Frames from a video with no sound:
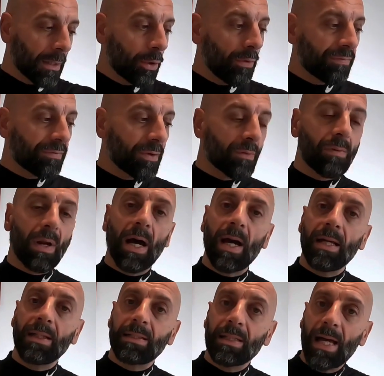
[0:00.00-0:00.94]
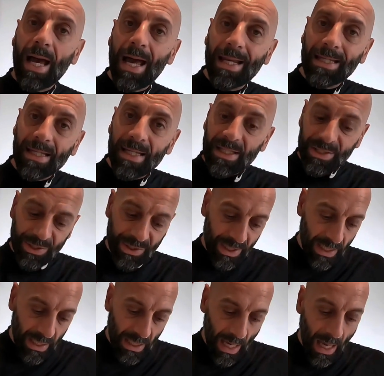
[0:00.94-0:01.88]
go for a ride and uh,
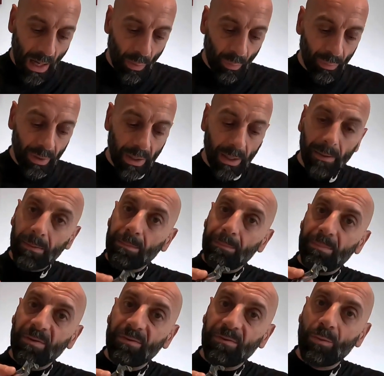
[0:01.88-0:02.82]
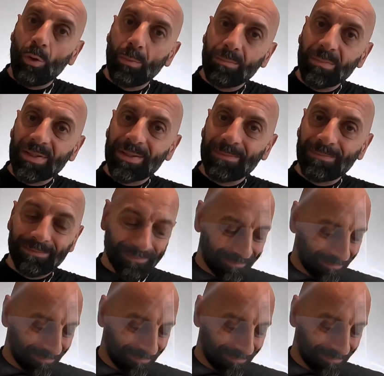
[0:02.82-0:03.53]
see how it performs.